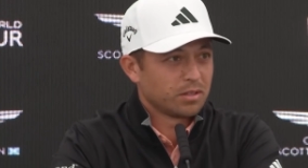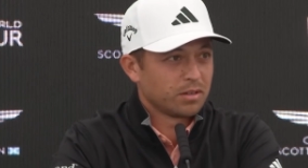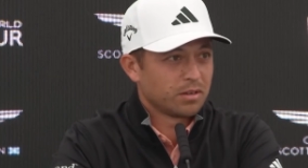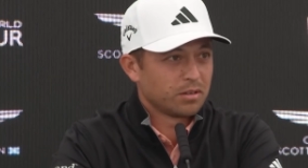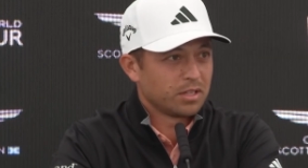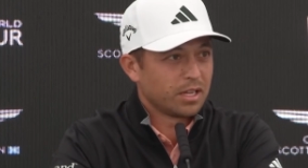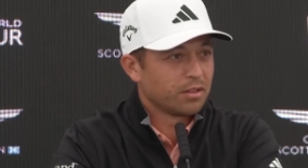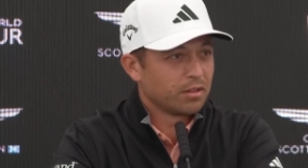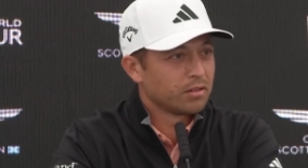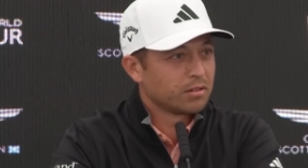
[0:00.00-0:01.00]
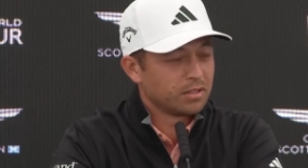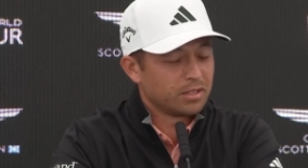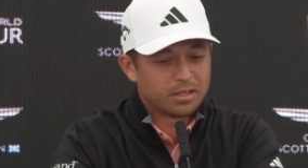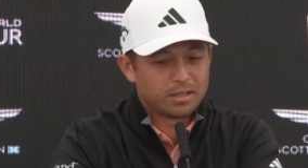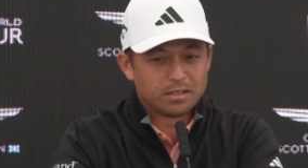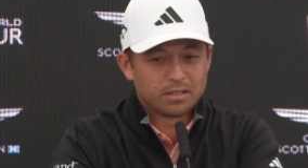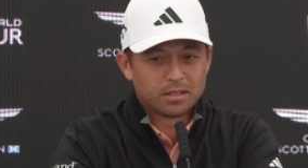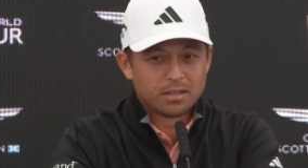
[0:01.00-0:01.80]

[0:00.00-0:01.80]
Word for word: are, are together and